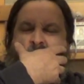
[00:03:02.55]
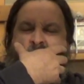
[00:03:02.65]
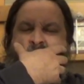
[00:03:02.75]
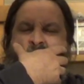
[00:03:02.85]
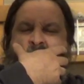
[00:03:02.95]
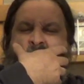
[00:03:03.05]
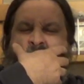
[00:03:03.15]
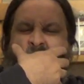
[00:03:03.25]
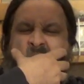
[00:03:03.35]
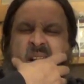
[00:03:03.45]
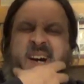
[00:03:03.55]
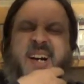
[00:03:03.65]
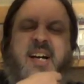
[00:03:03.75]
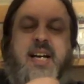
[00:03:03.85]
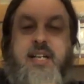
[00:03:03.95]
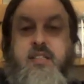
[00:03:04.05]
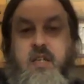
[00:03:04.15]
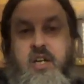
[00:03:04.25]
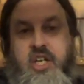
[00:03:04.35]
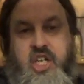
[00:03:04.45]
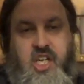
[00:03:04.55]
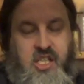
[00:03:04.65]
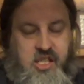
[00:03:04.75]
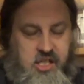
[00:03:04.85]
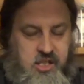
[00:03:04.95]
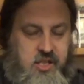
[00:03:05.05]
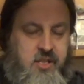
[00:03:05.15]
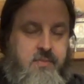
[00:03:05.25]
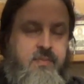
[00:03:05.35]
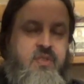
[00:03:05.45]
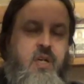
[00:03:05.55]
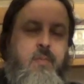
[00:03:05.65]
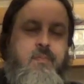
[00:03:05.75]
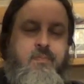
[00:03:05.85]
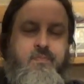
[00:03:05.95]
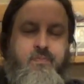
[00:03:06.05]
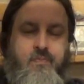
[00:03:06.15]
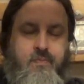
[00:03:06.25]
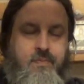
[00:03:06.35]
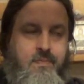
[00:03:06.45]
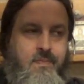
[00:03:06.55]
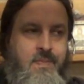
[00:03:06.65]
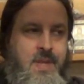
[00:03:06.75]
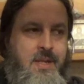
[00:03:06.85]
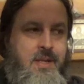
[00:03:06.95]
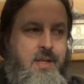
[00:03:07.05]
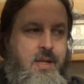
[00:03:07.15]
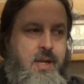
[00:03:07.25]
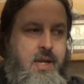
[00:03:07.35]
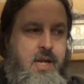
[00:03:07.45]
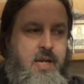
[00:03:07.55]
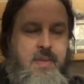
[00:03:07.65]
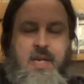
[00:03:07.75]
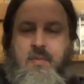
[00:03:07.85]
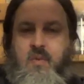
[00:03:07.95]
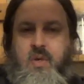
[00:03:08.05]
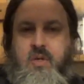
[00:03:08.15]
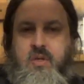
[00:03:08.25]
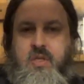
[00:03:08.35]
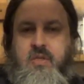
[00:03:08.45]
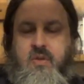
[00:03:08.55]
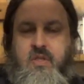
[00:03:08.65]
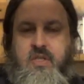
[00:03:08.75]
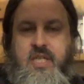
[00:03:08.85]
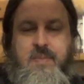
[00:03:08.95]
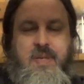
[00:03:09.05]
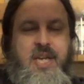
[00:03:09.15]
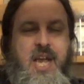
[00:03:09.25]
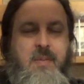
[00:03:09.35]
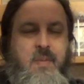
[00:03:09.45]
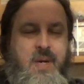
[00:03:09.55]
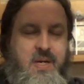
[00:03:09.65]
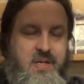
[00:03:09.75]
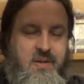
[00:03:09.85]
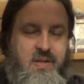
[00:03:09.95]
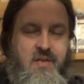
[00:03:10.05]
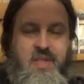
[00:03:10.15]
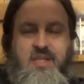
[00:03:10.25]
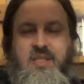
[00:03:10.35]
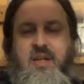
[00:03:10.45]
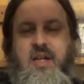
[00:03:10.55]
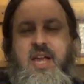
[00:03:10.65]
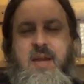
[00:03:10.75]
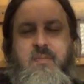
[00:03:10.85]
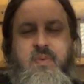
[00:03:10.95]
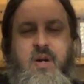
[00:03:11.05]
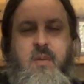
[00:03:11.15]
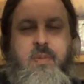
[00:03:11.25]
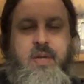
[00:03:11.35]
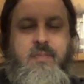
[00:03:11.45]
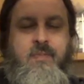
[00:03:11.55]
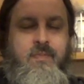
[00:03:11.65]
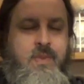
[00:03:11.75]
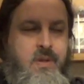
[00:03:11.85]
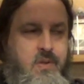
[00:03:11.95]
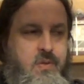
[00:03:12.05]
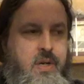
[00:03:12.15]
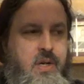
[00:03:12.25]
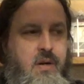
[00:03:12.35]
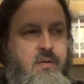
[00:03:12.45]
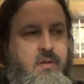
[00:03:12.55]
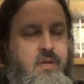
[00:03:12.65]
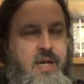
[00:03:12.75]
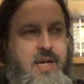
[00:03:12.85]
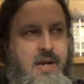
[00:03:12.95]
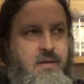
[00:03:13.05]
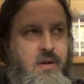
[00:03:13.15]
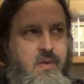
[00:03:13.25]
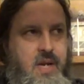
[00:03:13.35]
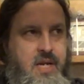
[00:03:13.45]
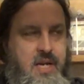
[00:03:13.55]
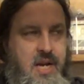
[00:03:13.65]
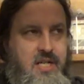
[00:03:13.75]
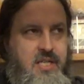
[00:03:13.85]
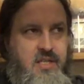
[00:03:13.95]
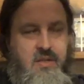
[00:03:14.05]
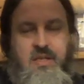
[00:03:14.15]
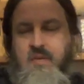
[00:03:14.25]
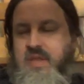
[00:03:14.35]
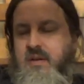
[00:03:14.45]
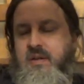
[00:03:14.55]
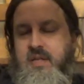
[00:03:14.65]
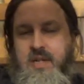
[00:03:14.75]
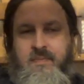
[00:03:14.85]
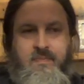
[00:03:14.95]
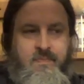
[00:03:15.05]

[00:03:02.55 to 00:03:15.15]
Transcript: uh, a good chunk. So, and I'm getting more used to sort of setting up the camera, making sure that everything's uh, aimed properly. So I now I now know that I can actually do that without. Uh,